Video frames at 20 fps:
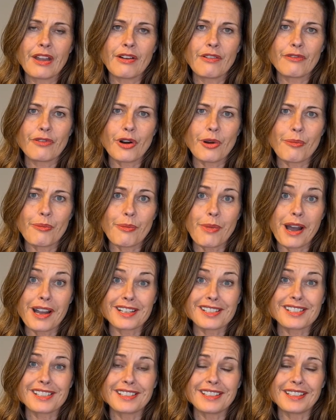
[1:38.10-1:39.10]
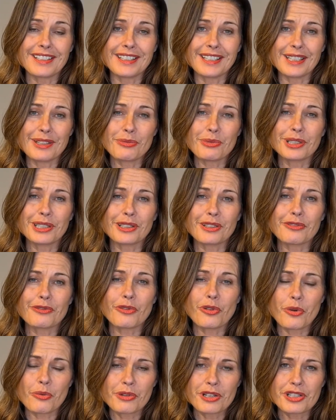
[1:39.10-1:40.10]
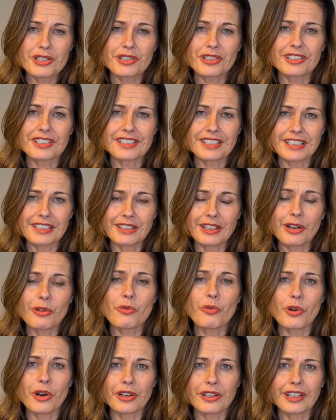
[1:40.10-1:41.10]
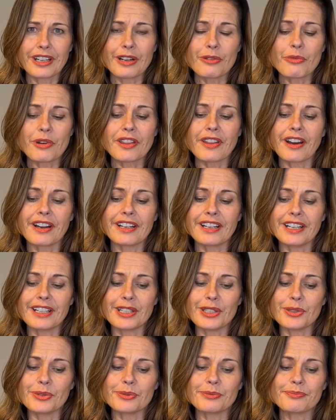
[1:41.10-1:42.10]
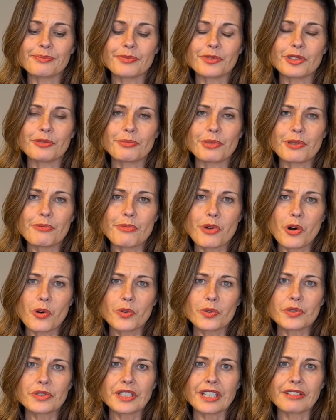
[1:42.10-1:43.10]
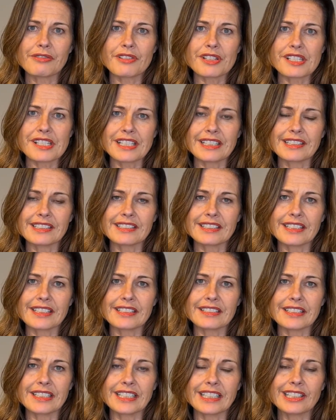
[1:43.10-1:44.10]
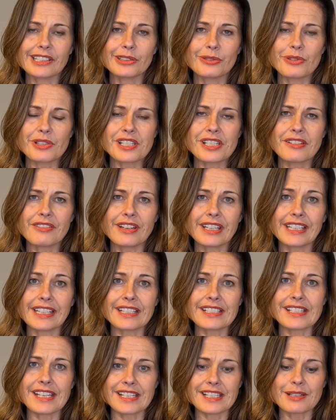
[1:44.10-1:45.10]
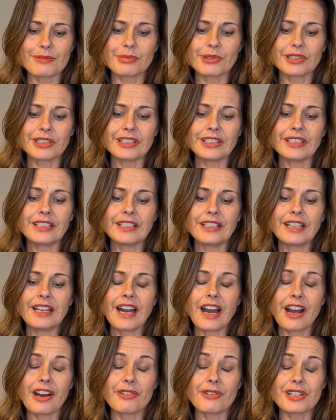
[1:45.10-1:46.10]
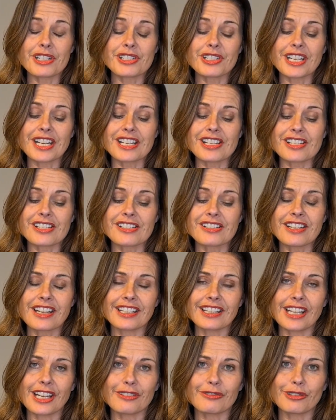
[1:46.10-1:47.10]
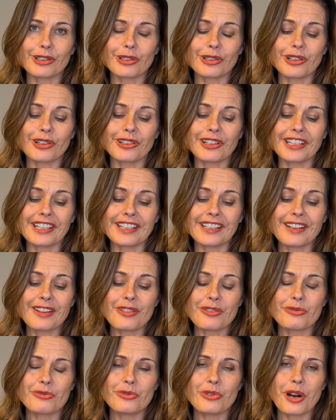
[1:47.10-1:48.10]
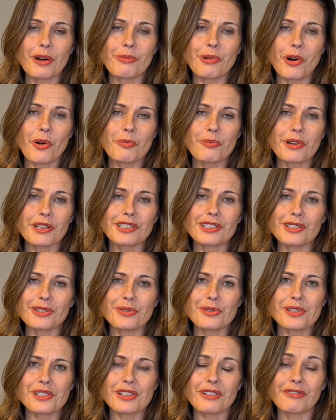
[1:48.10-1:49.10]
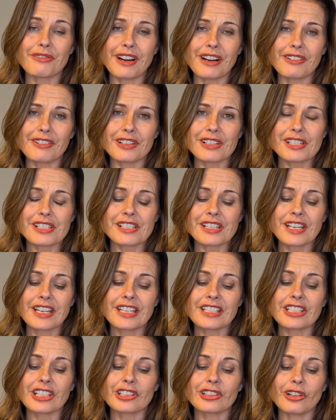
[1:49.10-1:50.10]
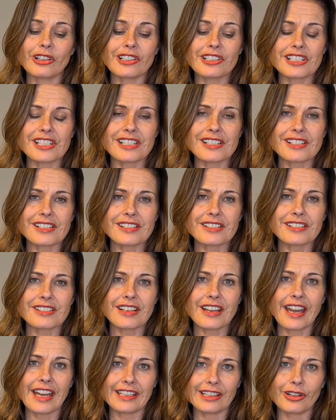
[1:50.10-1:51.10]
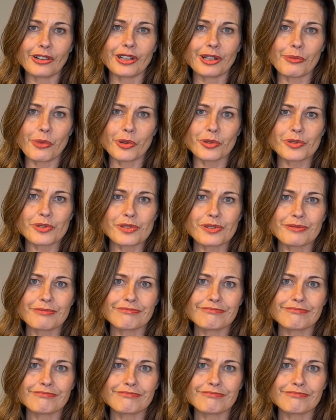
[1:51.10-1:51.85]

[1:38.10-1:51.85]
From ICDE, we look forward to continuing working with IAU to promote and facilitate inclusive and accessible higher education and lifelong learning through appropriate use of various technologies and learning modes.